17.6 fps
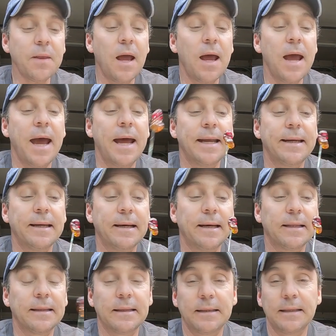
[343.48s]
And
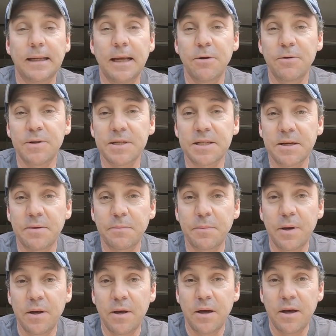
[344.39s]
uh, here is
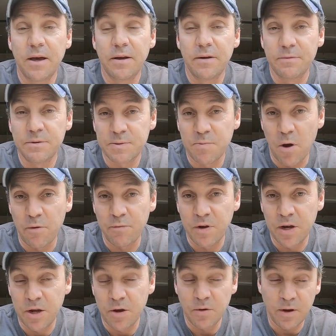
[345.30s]
some small
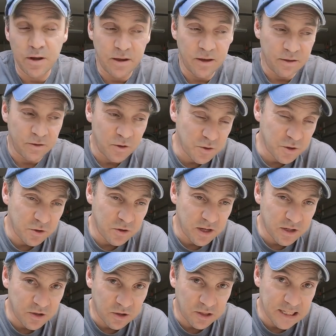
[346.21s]
video. Uh, those of you
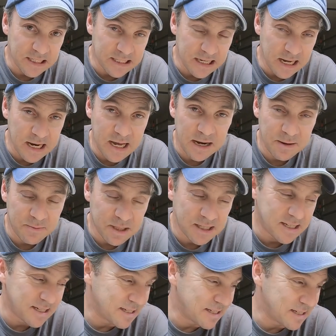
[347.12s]
that don't like dead
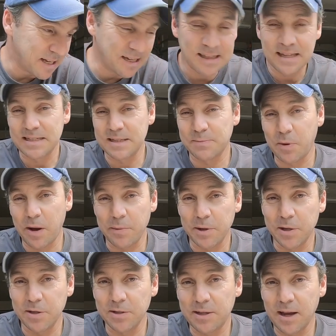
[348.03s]
animals on a stick, this is
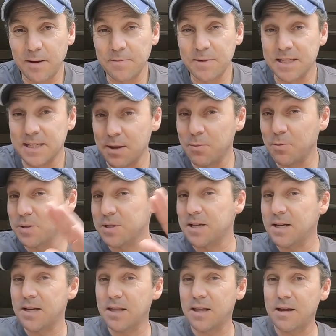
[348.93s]
probably a good time to say, we'll
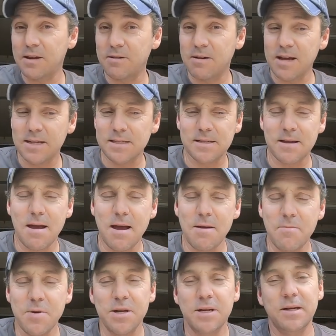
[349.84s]
see you later next
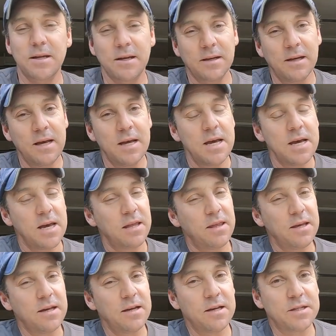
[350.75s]
time. But uh,
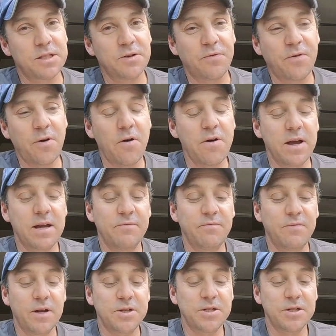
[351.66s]
the uh, Safari
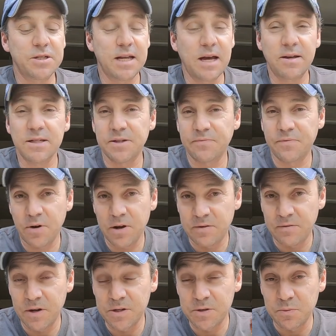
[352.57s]
Convention, Dallas Safari
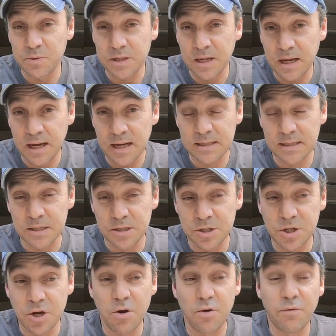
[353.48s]
Convention, was an excellent
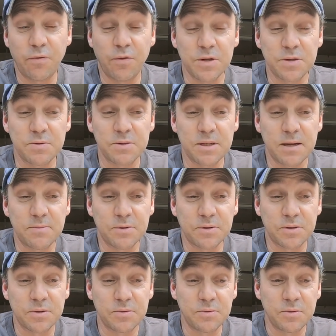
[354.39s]
show. Fritz was
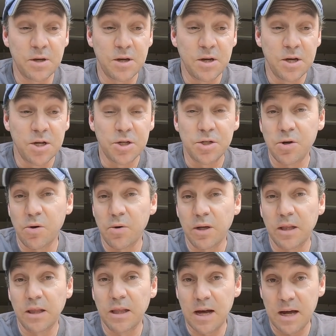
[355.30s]
able to show
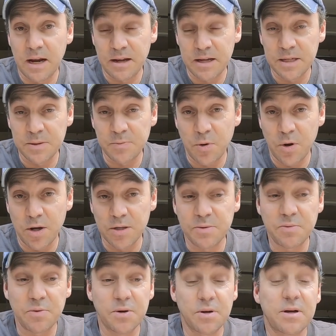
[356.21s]
a lot of his
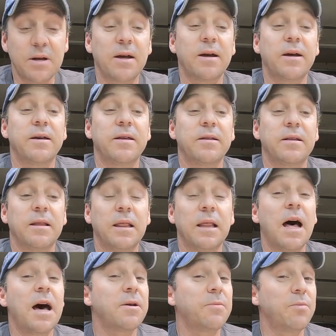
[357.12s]
bronze work. Uh, a
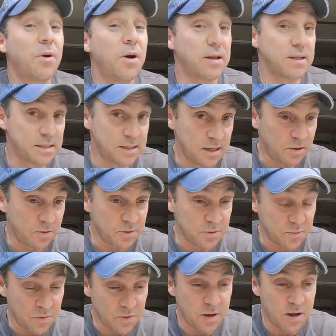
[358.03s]
lot of bronze
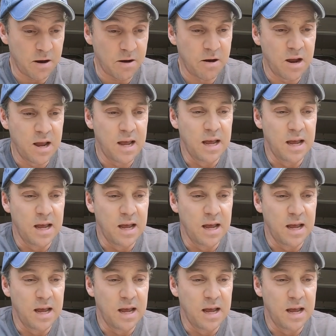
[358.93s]
sellers were there.